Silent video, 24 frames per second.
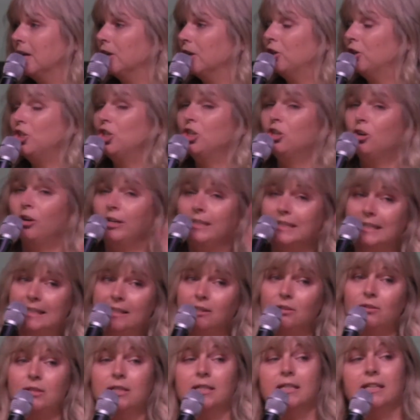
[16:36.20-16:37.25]
Because you're not
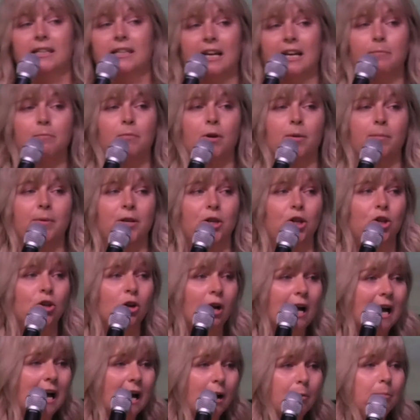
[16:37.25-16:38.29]
yielded in that moment. You're
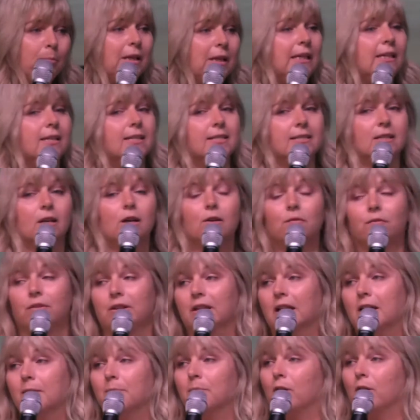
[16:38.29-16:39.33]
not humbling yourself in
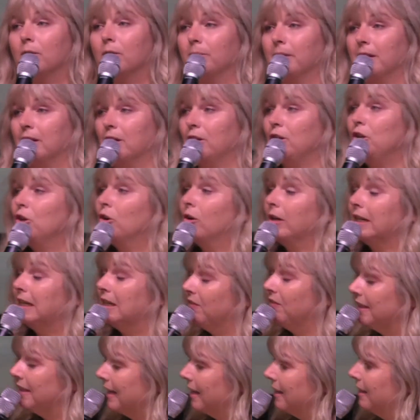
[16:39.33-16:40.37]
that moment. You're not
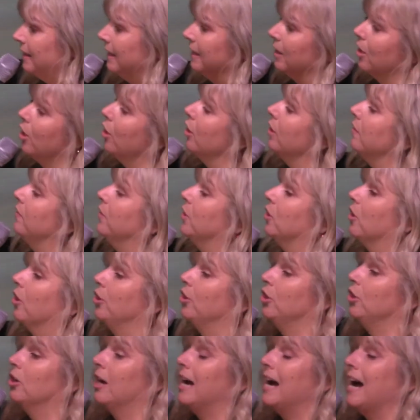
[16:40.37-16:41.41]
giving that thing over to God.
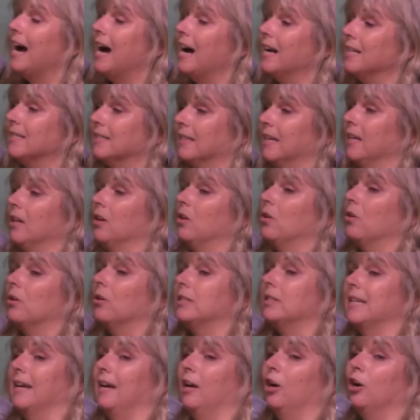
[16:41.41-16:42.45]
You're not asking
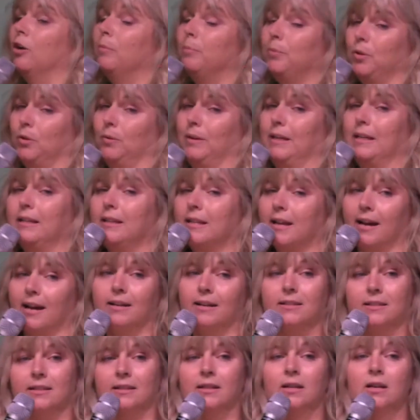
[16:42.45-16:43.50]
God to help you in
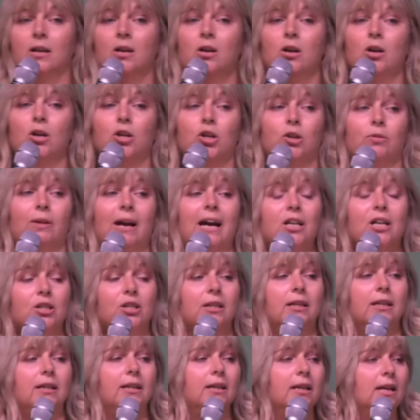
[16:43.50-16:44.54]
that. You're
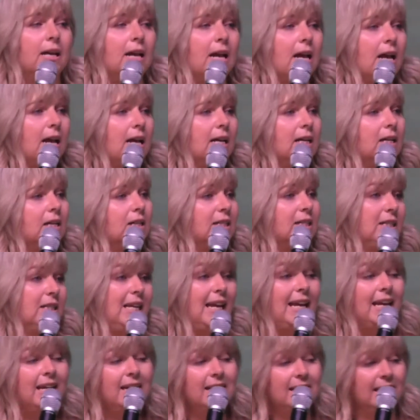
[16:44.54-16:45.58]
actually
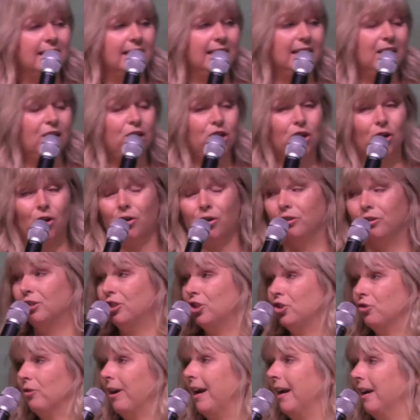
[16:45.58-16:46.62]
standing in your own
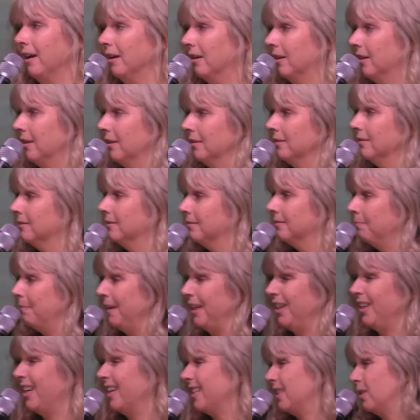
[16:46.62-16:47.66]
strength.
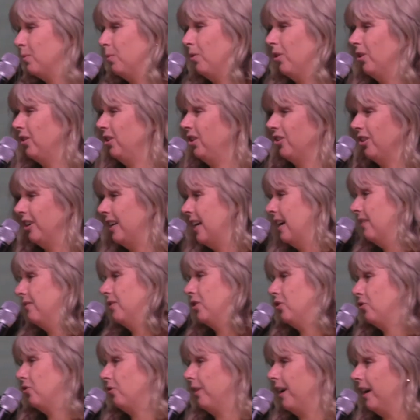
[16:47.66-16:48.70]
But guess what? You don't have
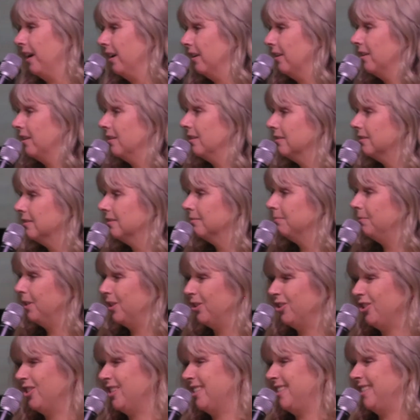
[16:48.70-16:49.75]
strength
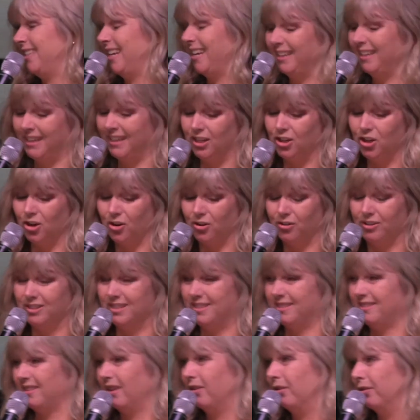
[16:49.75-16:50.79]
because you're standing in your own
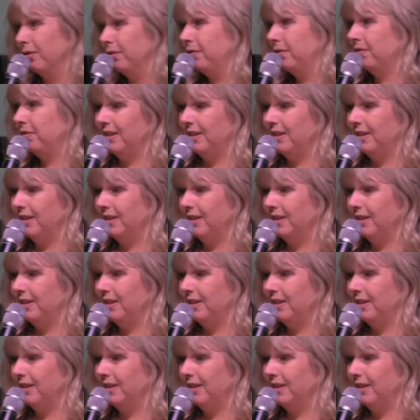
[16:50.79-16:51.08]
self.